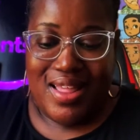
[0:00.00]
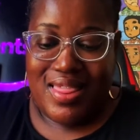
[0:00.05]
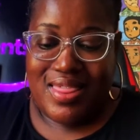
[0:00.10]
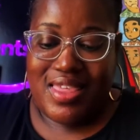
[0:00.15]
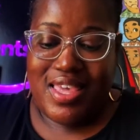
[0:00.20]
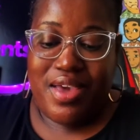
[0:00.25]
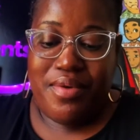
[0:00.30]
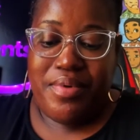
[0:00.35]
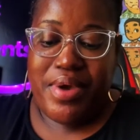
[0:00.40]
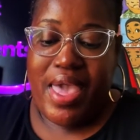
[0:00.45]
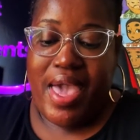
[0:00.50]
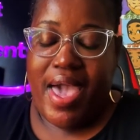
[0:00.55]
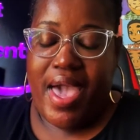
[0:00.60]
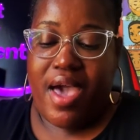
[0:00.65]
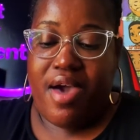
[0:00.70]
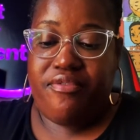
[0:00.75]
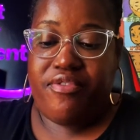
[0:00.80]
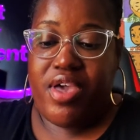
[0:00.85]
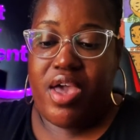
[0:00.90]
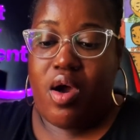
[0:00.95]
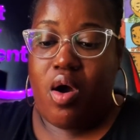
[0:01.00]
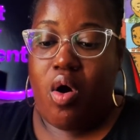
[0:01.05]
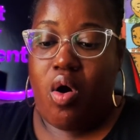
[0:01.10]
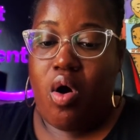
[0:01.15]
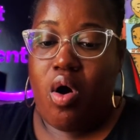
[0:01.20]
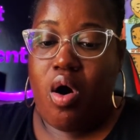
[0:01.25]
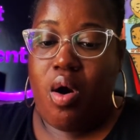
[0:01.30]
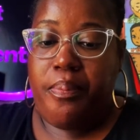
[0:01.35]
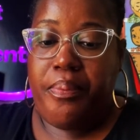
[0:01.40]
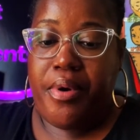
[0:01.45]
Then we have an
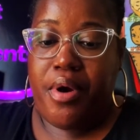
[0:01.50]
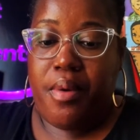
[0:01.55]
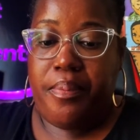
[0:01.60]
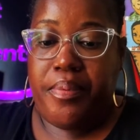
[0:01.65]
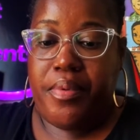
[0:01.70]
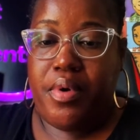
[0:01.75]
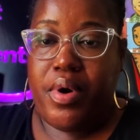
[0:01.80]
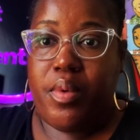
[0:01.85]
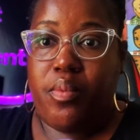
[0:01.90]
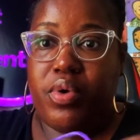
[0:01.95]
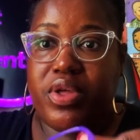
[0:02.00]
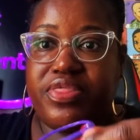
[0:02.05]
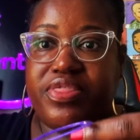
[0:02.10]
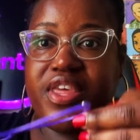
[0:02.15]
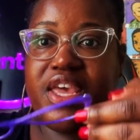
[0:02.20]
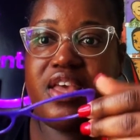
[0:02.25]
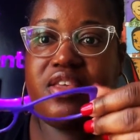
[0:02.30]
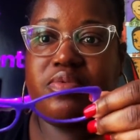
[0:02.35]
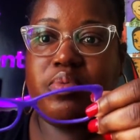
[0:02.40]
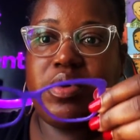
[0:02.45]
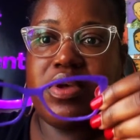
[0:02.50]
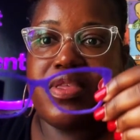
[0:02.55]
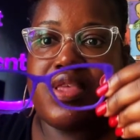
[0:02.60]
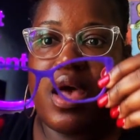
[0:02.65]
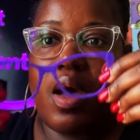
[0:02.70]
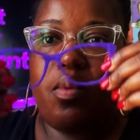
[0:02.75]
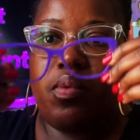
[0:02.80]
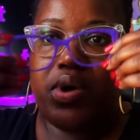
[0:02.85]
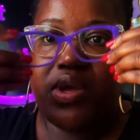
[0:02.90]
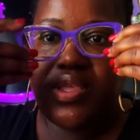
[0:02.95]
all purple. And with these ones,
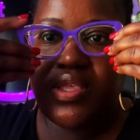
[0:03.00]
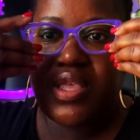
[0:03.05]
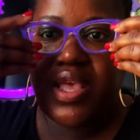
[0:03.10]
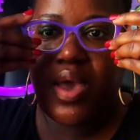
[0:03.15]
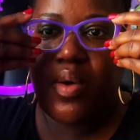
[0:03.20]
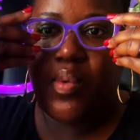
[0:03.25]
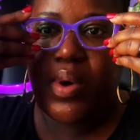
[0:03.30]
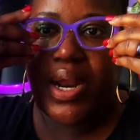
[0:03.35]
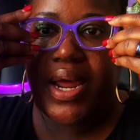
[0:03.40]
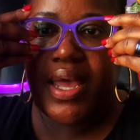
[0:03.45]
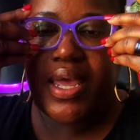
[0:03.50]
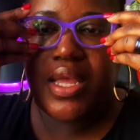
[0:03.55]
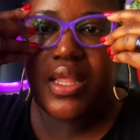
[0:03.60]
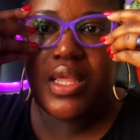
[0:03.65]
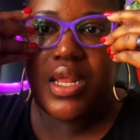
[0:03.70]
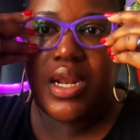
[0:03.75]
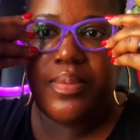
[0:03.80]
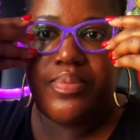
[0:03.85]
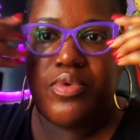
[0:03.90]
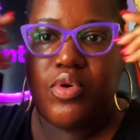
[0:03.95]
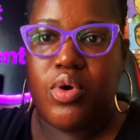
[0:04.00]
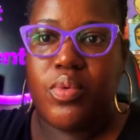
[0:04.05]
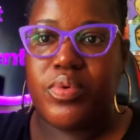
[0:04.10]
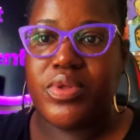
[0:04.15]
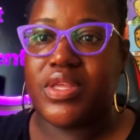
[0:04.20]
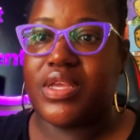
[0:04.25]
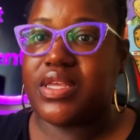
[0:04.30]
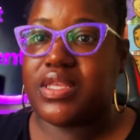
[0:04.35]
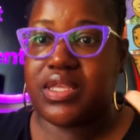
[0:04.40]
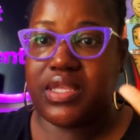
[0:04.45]
I would say what I ended up doing
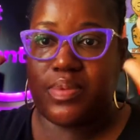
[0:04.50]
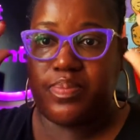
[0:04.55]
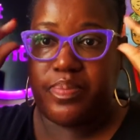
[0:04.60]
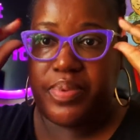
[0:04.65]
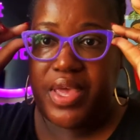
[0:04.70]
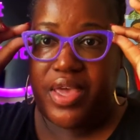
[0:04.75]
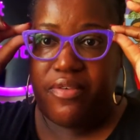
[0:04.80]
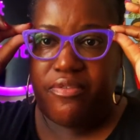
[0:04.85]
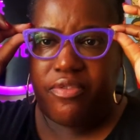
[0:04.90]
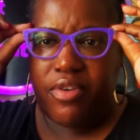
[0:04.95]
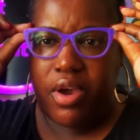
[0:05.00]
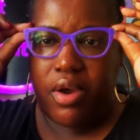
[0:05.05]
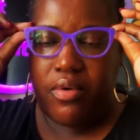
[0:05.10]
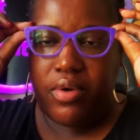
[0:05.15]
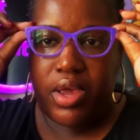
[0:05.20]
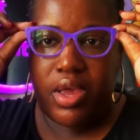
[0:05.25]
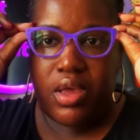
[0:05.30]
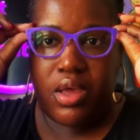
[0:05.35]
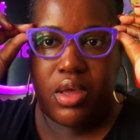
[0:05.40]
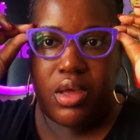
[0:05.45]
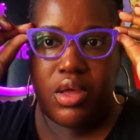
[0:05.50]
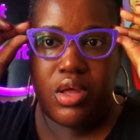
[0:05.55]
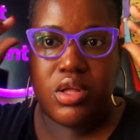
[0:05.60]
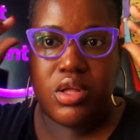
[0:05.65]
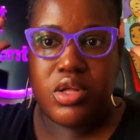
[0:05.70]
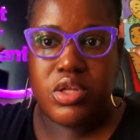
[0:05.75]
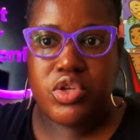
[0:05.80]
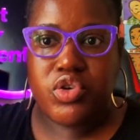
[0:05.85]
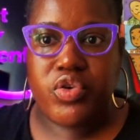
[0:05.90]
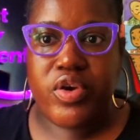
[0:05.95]
with this, being very
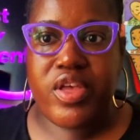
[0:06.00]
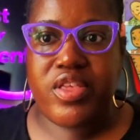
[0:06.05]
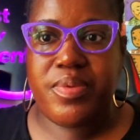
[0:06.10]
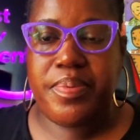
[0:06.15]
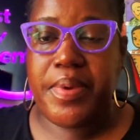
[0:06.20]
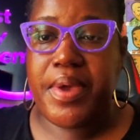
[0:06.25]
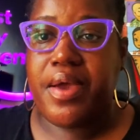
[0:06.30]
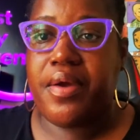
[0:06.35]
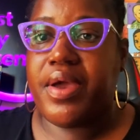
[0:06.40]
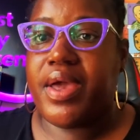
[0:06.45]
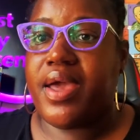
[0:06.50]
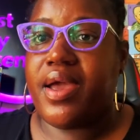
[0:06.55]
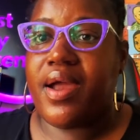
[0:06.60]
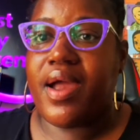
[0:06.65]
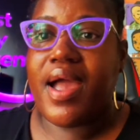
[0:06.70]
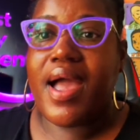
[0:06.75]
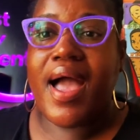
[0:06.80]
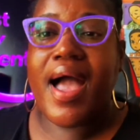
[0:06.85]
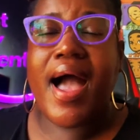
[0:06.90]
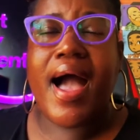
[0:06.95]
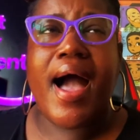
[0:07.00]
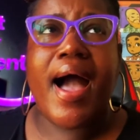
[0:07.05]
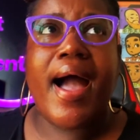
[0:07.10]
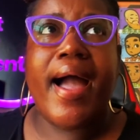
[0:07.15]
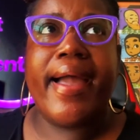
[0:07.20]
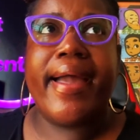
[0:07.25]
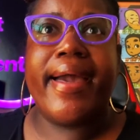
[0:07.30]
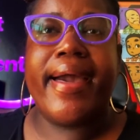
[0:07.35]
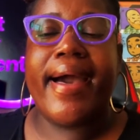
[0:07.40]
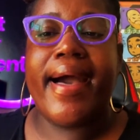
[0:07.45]
transparent here.
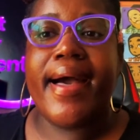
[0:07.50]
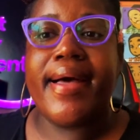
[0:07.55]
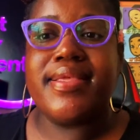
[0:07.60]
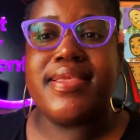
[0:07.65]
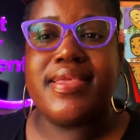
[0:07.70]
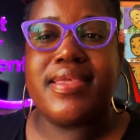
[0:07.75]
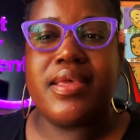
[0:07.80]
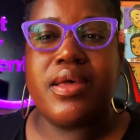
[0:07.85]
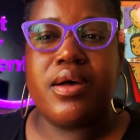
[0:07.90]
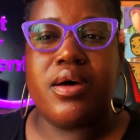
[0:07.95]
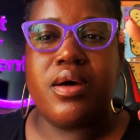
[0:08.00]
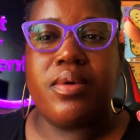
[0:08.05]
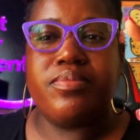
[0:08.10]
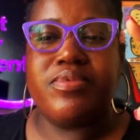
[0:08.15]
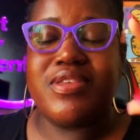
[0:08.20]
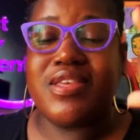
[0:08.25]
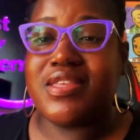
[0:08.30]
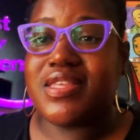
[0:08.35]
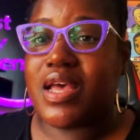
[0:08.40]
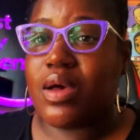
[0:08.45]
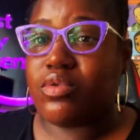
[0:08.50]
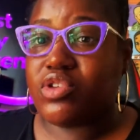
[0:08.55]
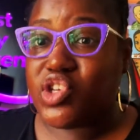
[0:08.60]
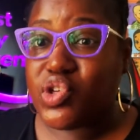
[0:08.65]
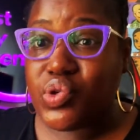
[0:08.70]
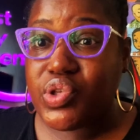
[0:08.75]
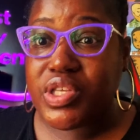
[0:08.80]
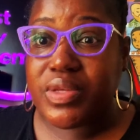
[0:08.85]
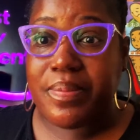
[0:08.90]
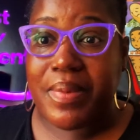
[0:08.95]
I got some, since I was
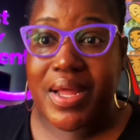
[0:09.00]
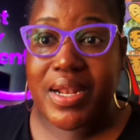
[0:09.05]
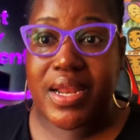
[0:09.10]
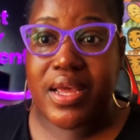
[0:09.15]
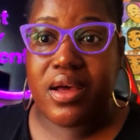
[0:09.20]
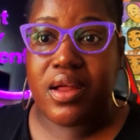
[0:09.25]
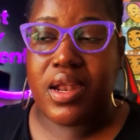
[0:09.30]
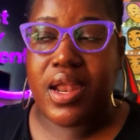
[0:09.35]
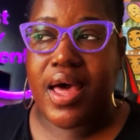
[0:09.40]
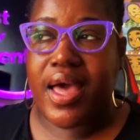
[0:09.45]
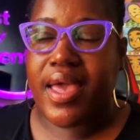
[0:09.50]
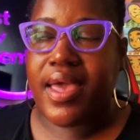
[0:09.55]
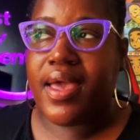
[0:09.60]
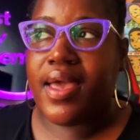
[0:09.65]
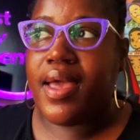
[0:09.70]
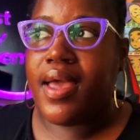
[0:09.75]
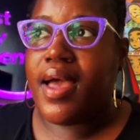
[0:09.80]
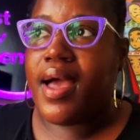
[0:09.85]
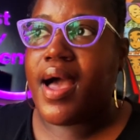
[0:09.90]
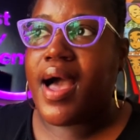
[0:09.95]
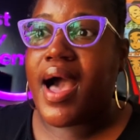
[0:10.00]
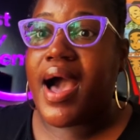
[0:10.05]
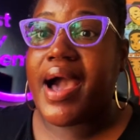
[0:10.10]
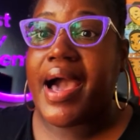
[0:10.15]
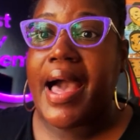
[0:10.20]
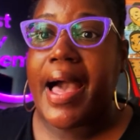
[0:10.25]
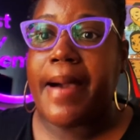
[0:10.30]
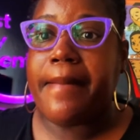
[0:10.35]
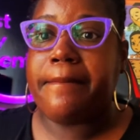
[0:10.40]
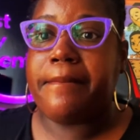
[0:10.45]
using my nail light, I
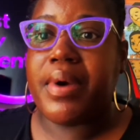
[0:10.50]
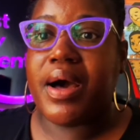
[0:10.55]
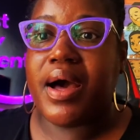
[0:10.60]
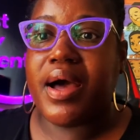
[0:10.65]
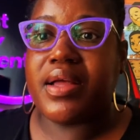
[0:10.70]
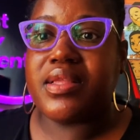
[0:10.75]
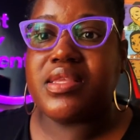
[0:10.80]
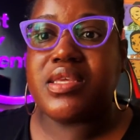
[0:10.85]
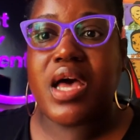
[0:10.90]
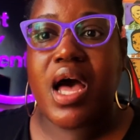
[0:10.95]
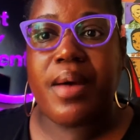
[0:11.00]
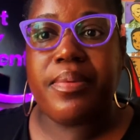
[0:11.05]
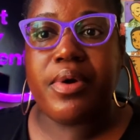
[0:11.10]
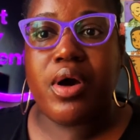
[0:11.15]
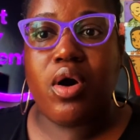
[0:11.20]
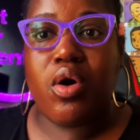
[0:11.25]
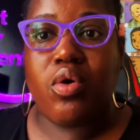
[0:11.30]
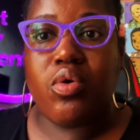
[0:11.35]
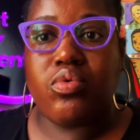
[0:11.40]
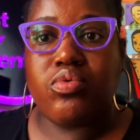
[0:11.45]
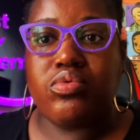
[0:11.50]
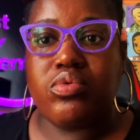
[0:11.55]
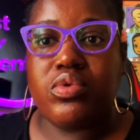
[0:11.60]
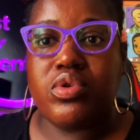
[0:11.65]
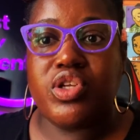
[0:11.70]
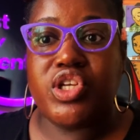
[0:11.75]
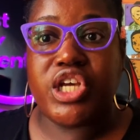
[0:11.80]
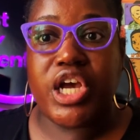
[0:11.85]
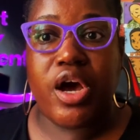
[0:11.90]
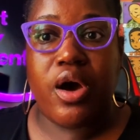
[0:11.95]
got my top coat
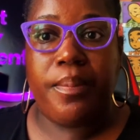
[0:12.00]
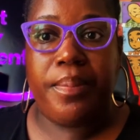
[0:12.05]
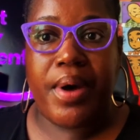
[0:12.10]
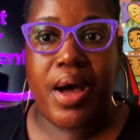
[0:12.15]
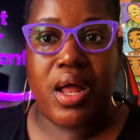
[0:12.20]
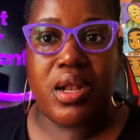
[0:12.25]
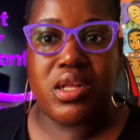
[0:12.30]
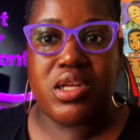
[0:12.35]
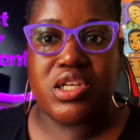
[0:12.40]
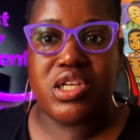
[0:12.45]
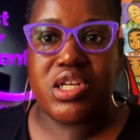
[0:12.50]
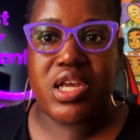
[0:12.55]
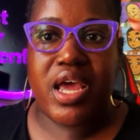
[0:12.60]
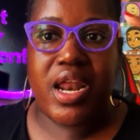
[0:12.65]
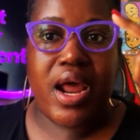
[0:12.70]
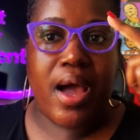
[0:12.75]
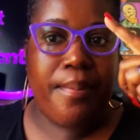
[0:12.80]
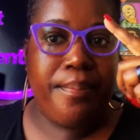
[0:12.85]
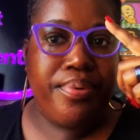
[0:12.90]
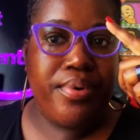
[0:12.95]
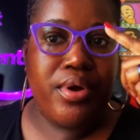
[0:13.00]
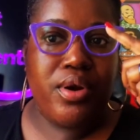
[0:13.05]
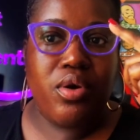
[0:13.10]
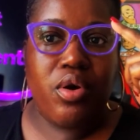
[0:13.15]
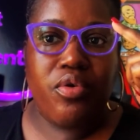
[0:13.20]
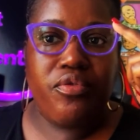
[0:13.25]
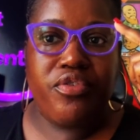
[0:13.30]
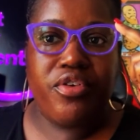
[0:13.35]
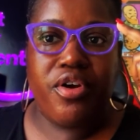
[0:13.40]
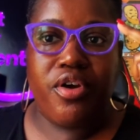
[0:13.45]
gel polish and I put
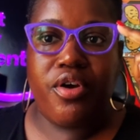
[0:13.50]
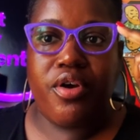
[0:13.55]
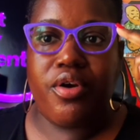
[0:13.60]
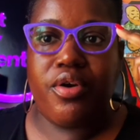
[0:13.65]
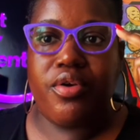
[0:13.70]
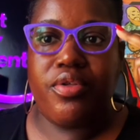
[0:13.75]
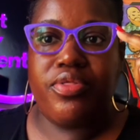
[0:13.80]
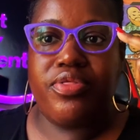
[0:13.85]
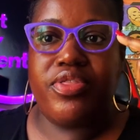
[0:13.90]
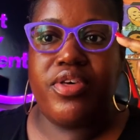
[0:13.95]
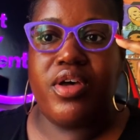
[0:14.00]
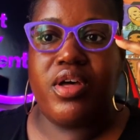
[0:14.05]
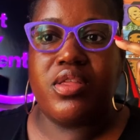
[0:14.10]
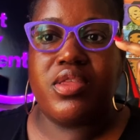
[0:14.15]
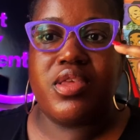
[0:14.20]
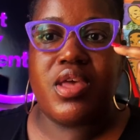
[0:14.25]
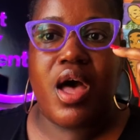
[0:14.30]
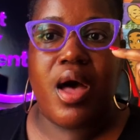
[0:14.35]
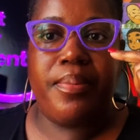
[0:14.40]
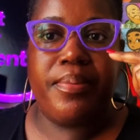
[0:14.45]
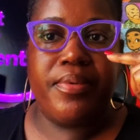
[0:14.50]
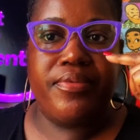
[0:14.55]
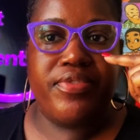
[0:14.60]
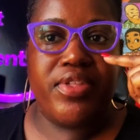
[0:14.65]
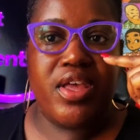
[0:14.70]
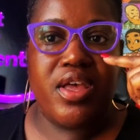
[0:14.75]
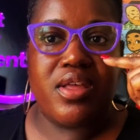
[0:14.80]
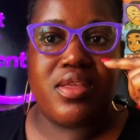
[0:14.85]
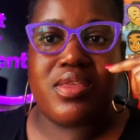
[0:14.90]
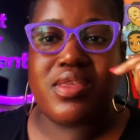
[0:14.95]
over the top of
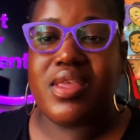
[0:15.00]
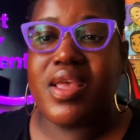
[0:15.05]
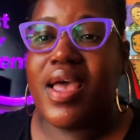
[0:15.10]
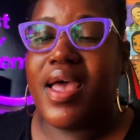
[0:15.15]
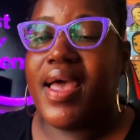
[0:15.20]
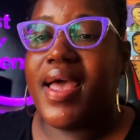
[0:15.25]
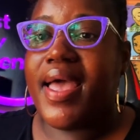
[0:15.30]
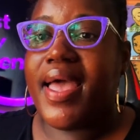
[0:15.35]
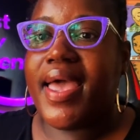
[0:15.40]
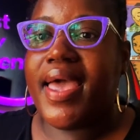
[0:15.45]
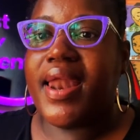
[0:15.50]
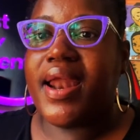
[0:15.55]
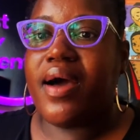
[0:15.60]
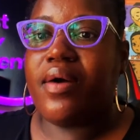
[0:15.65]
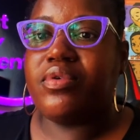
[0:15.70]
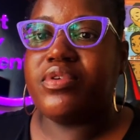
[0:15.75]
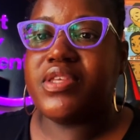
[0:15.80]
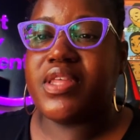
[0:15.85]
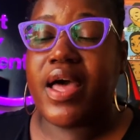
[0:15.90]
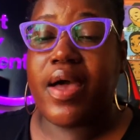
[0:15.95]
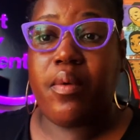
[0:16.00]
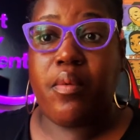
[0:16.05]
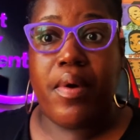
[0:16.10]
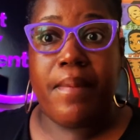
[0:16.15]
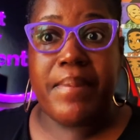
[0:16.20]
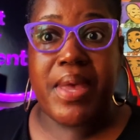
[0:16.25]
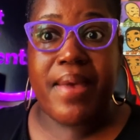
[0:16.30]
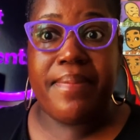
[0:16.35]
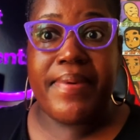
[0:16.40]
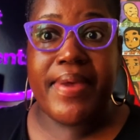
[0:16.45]
this. And I was like, well,
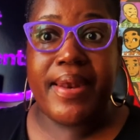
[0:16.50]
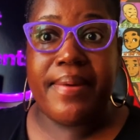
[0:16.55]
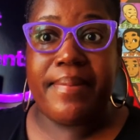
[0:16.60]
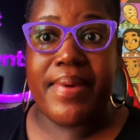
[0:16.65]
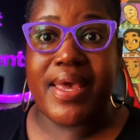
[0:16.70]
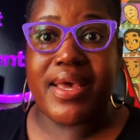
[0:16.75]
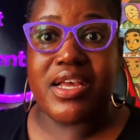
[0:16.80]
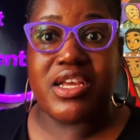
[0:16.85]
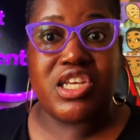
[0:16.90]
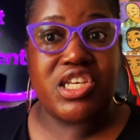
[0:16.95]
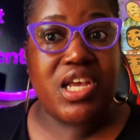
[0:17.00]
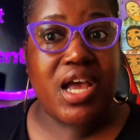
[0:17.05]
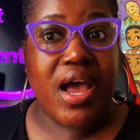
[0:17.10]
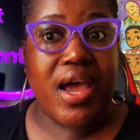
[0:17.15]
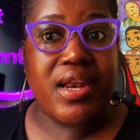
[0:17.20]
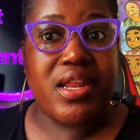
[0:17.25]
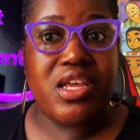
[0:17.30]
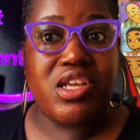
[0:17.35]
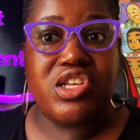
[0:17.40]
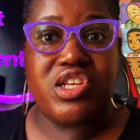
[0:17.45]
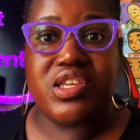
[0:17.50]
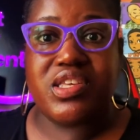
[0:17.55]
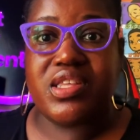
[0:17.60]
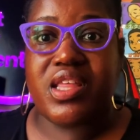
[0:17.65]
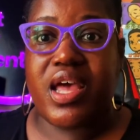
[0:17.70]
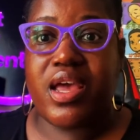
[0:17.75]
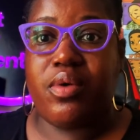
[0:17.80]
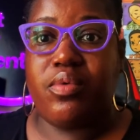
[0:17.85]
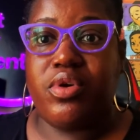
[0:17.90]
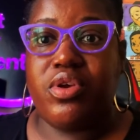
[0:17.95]
maybe it'll make it shiny, just
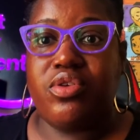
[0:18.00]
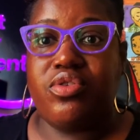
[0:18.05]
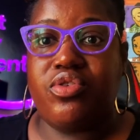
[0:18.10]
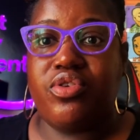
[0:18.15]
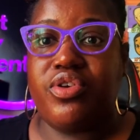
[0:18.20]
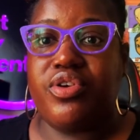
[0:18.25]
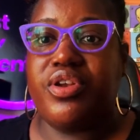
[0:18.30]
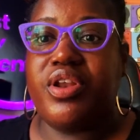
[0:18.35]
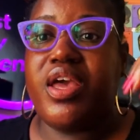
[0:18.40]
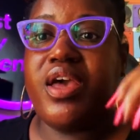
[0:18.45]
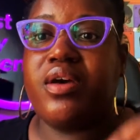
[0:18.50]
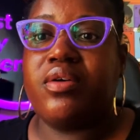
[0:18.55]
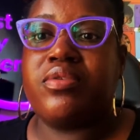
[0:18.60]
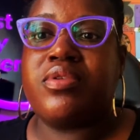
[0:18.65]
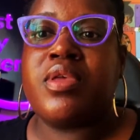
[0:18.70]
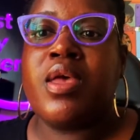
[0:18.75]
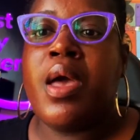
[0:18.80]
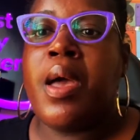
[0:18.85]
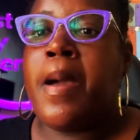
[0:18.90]
like when you do your nails.